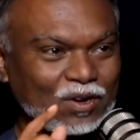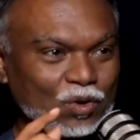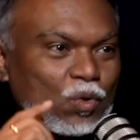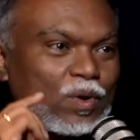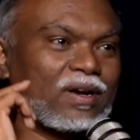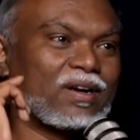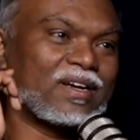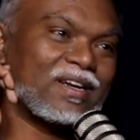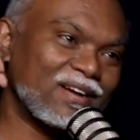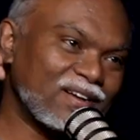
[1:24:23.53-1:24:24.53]
Go and
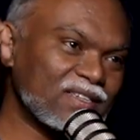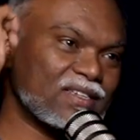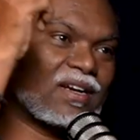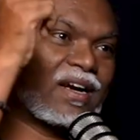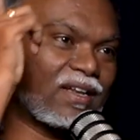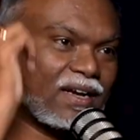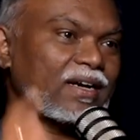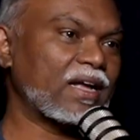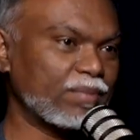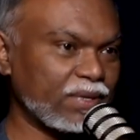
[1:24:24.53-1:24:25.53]
re-understand that
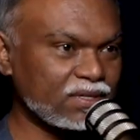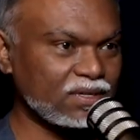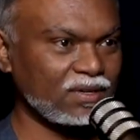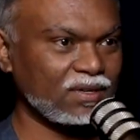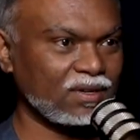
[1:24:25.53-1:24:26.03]
dimension,